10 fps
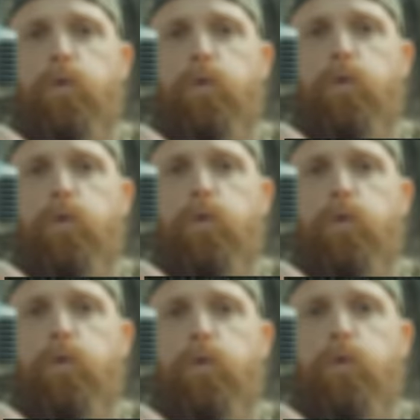
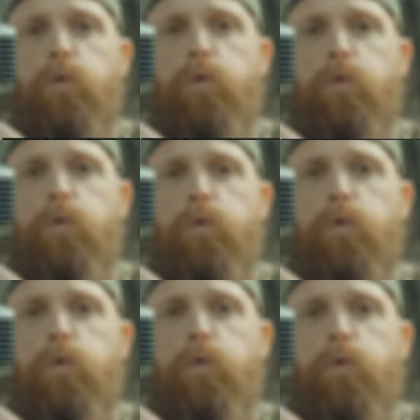
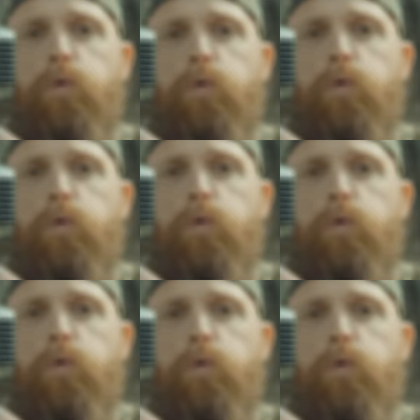
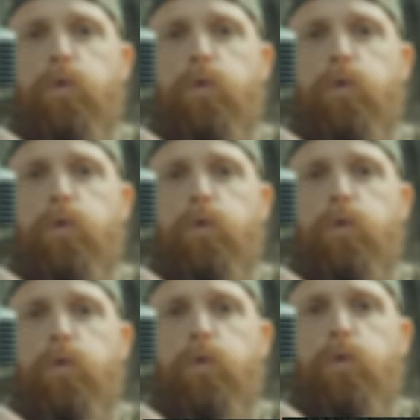
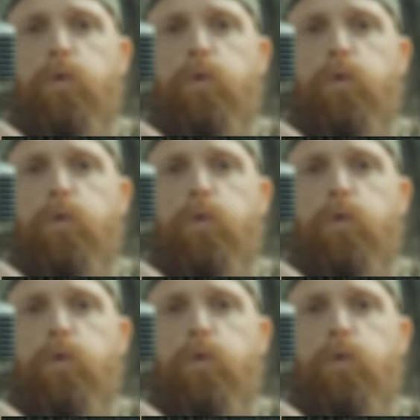
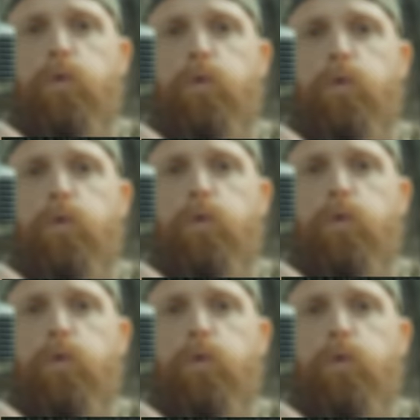
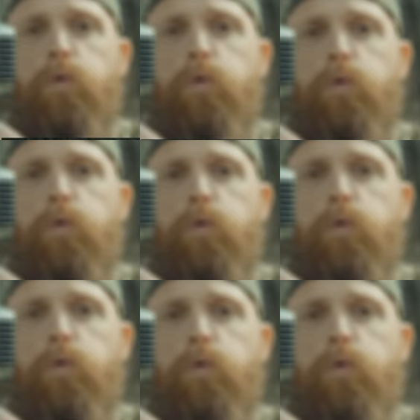(silent)